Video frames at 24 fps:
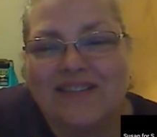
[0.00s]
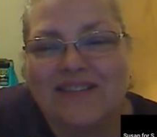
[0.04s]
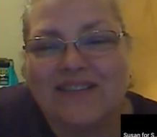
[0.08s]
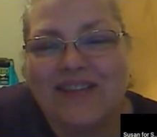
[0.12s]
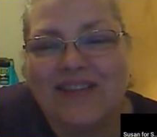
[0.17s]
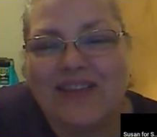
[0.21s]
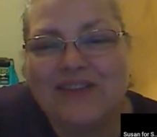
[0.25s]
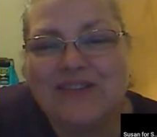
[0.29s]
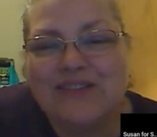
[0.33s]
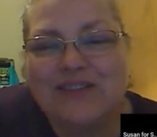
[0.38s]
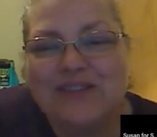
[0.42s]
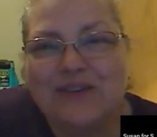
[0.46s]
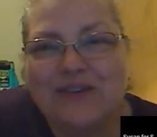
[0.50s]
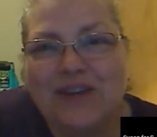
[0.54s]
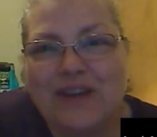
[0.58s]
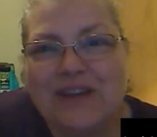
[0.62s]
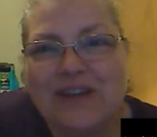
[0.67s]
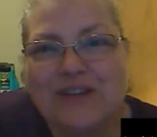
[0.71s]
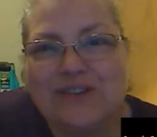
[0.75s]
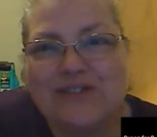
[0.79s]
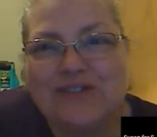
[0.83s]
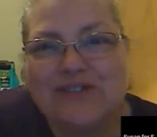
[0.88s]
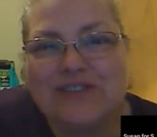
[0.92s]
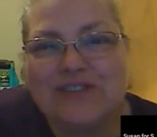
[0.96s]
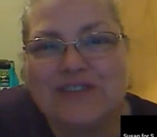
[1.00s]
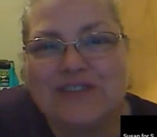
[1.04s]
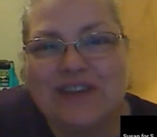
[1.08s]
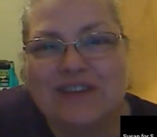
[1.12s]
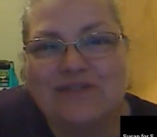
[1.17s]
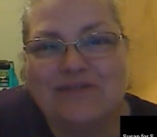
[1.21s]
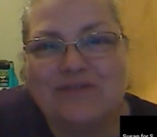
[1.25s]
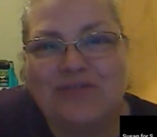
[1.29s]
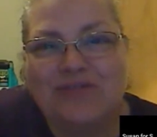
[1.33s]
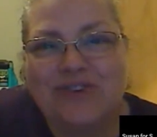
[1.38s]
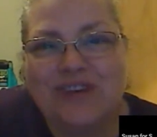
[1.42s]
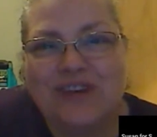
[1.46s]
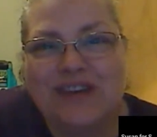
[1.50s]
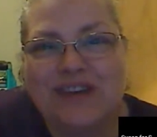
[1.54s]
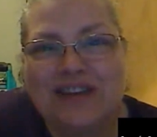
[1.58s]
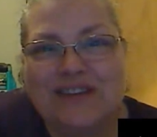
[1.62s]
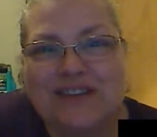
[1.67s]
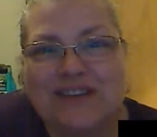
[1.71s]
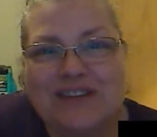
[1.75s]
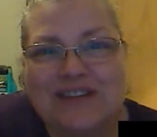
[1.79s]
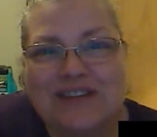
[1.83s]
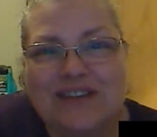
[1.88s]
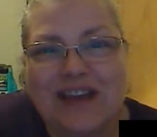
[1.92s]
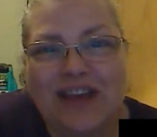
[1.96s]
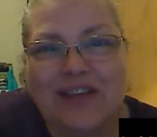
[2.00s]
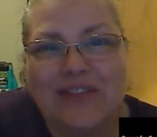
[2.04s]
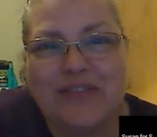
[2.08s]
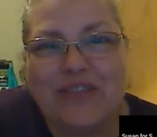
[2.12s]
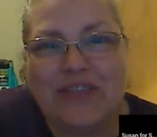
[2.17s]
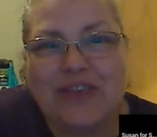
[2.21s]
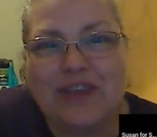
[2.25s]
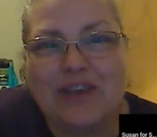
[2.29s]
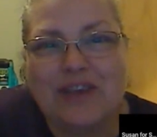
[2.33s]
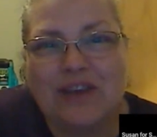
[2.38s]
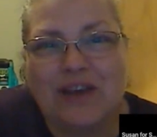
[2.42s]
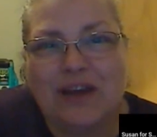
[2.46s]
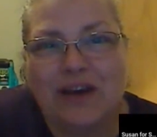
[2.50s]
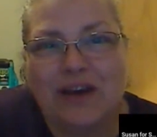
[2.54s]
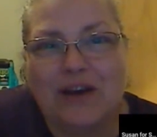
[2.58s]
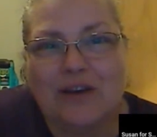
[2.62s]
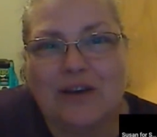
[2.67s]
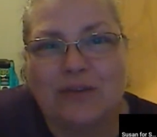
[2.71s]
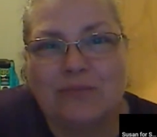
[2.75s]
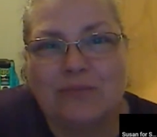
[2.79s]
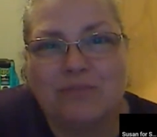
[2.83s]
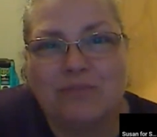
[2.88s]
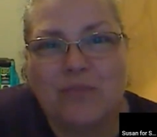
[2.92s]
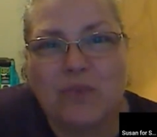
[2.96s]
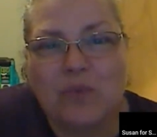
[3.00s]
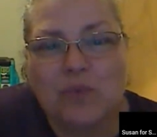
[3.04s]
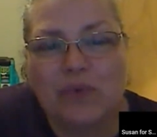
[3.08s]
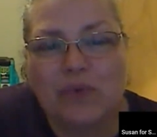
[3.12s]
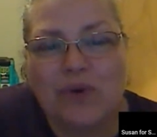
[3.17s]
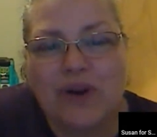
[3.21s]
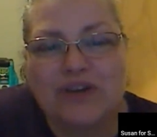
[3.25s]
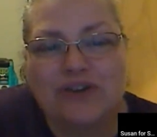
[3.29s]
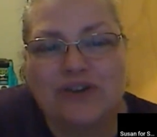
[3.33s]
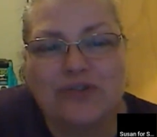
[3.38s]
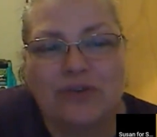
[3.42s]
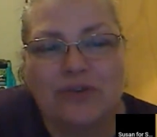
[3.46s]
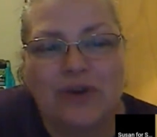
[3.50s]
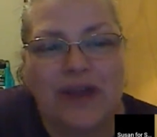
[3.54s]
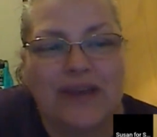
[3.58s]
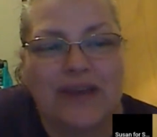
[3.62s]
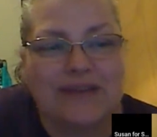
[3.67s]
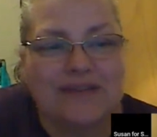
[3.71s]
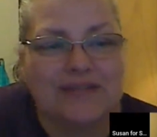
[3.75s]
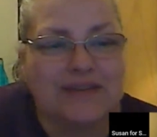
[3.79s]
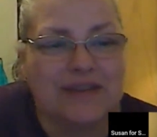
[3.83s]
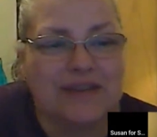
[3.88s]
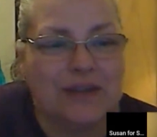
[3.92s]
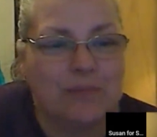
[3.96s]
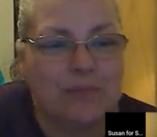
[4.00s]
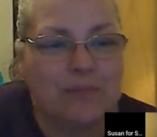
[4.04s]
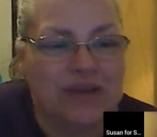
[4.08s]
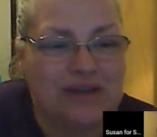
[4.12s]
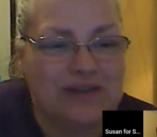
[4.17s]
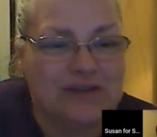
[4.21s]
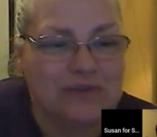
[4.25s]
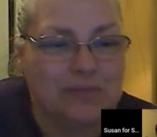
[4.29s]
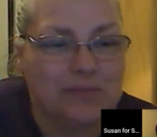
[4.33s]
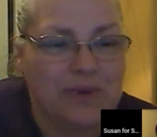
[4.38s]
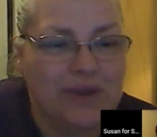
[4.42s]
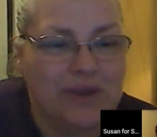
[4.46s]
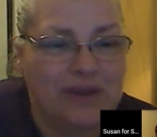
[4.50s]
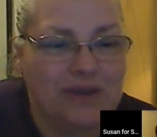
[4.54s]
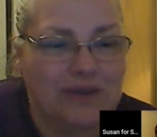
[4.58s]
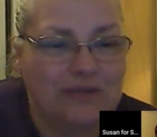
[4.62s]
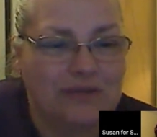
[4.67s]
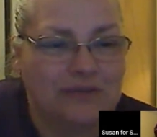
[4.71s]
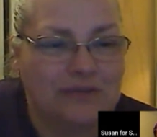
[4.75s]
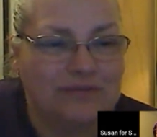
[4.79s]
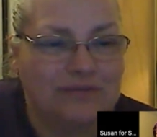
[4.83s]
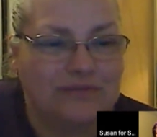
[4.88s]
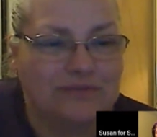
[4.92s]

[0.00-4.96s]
Those are interesting fish. I think Rachel has them as well.